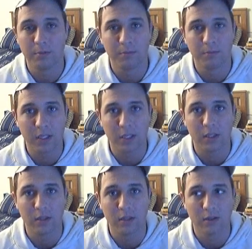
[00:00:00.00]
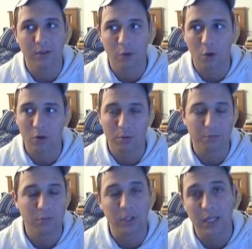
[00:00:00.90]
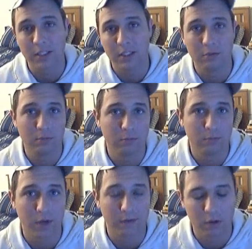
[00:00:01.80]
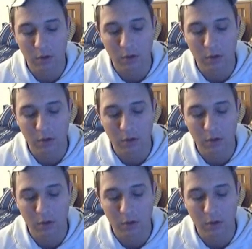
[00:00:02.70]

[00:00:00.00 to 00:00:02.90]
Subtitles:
be calm, collected, whatever.